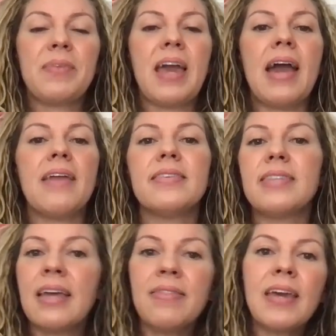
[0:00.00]
Okay, the
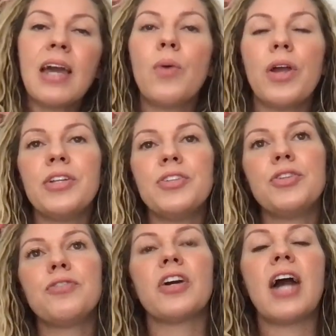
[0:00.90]
second thing I want you to
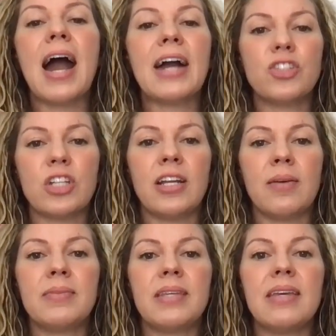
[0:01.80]
do for your action
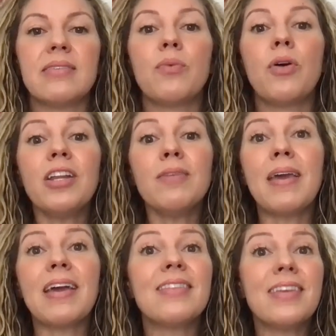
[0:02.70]
items is I want you to
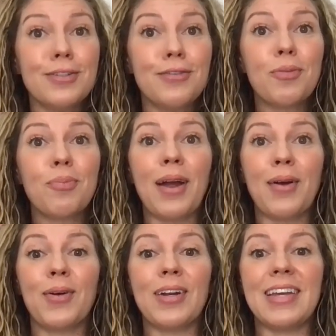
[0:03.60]
make a list of your
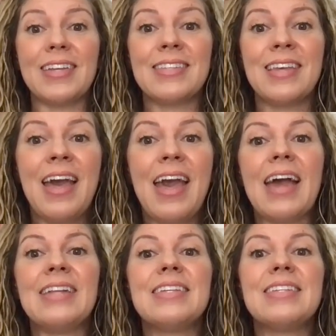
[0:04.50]
priorities
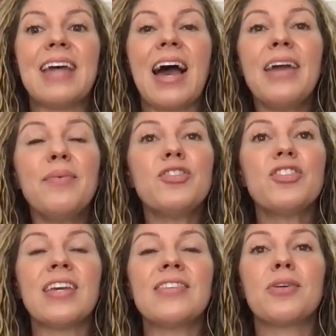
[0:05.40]
and decide which
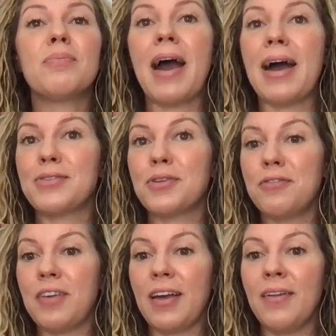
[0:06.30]
things are pass
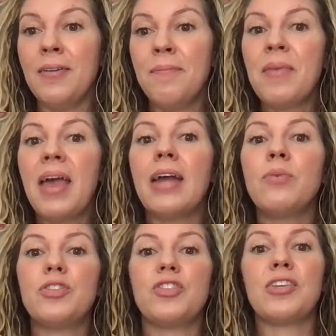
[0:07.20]
or fail
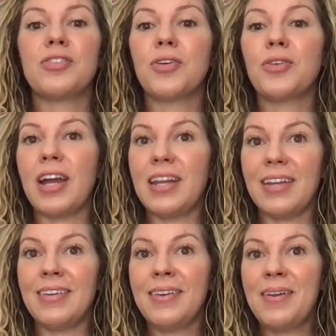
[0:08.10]
and which things are
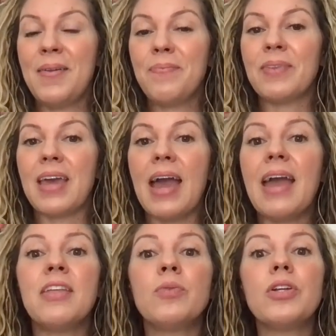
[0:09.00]
graded. Okay,
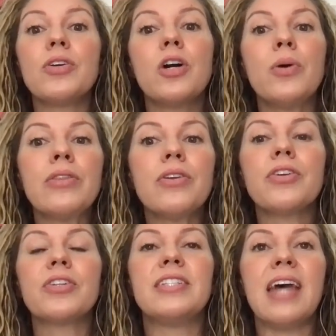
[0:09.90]
and then when you're going through
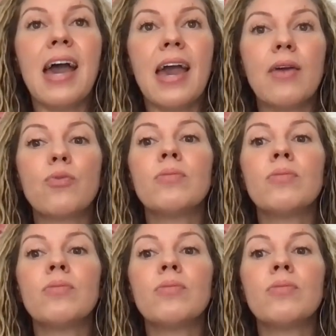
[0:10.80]
your day,